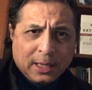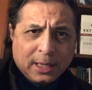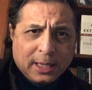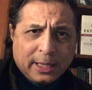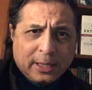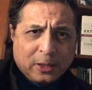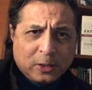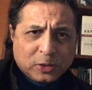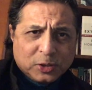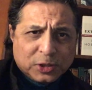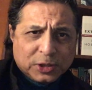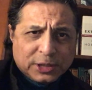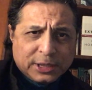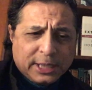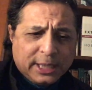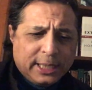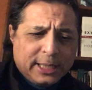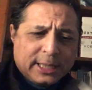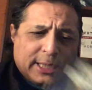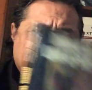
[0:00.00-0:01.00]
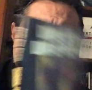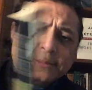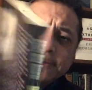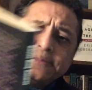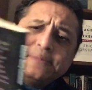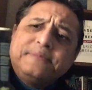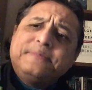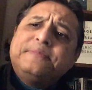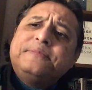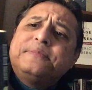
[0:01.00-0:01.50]
In Argentina,
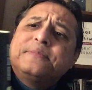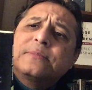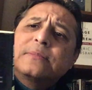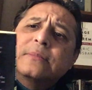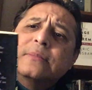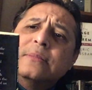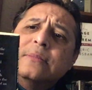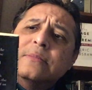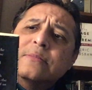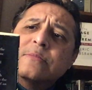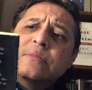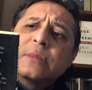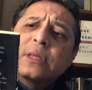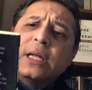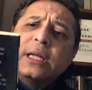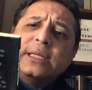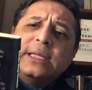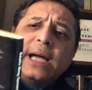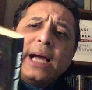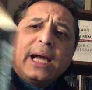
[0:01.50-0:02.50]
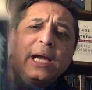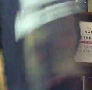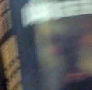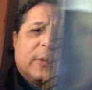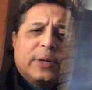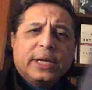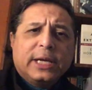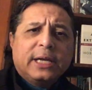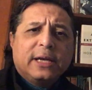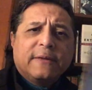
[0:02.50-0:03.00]
A
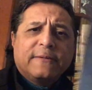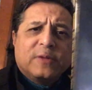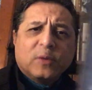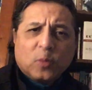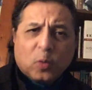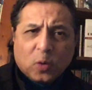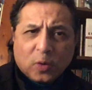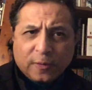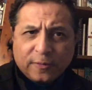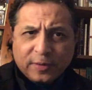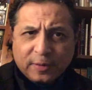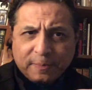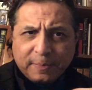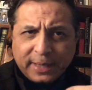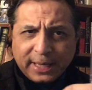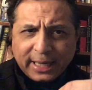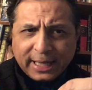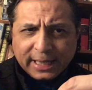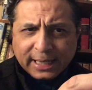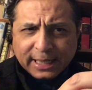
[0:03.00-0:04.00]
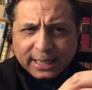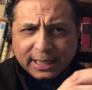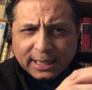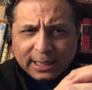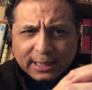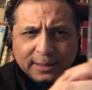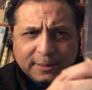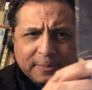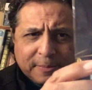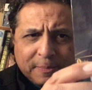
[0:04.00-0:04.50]
Diary of the War of the Pig
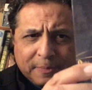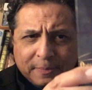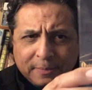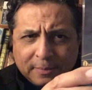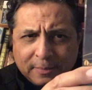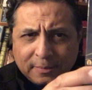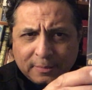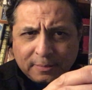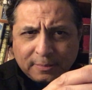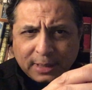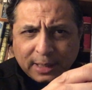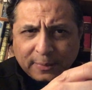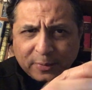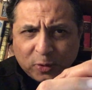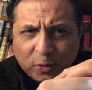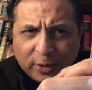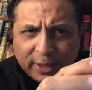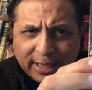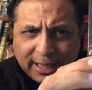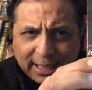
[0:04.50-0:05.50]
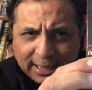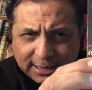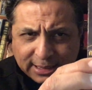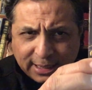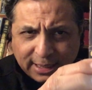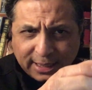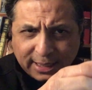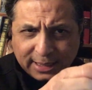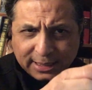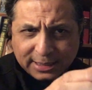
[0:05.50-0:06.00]
by
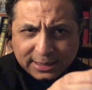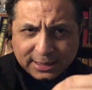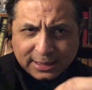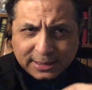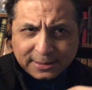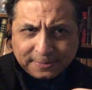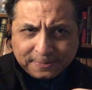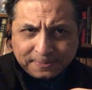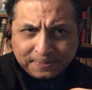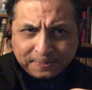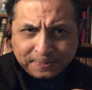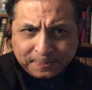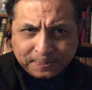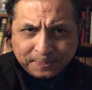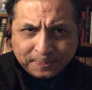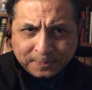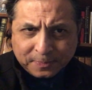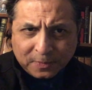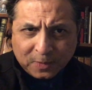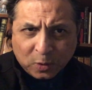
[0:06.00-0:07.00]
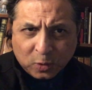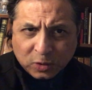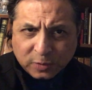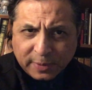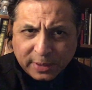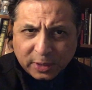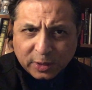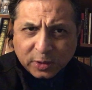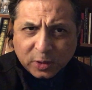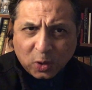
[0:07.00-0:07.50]
B.Casares, who's
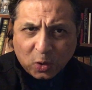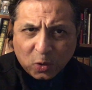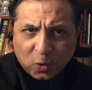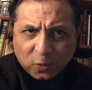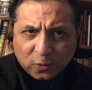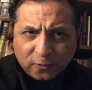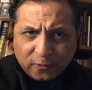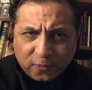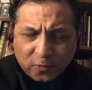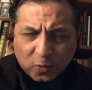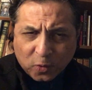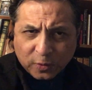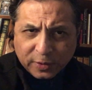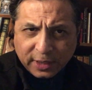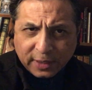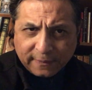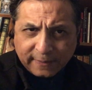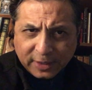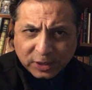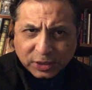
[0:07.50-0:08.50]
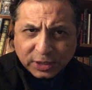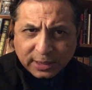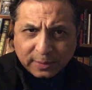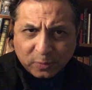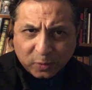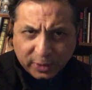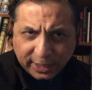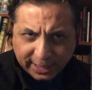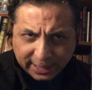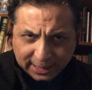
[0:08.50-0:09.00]
better known for the invention of
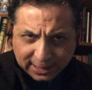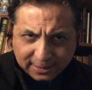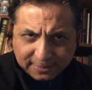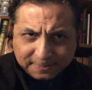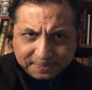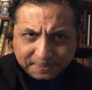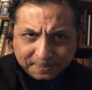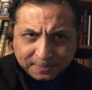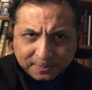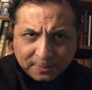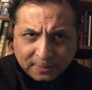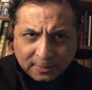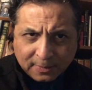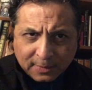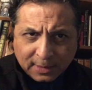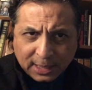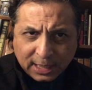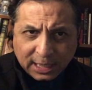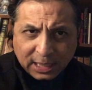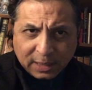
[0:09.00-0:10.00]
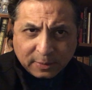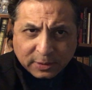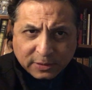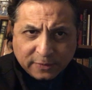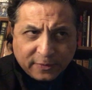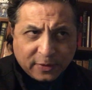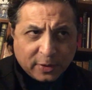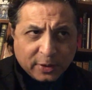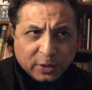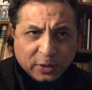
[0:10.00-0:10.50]
Morel, and he was a
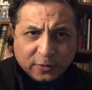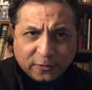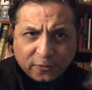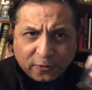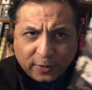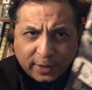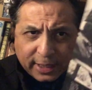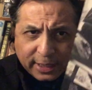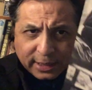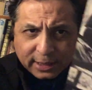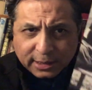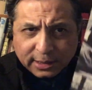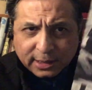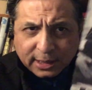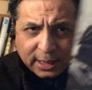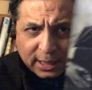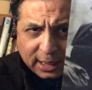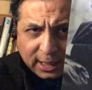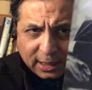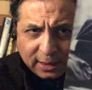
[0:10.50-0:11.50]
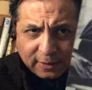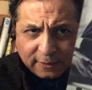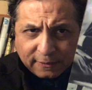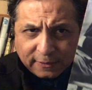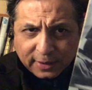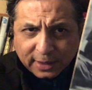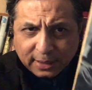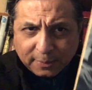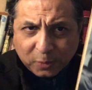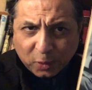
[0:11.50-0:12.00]
very good friend
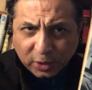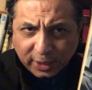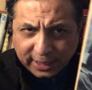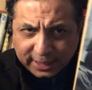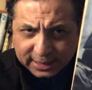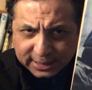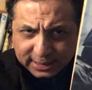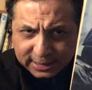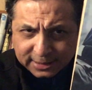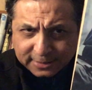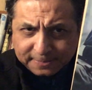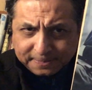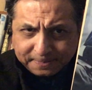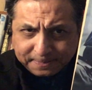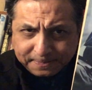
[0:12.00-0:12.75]
of Borges.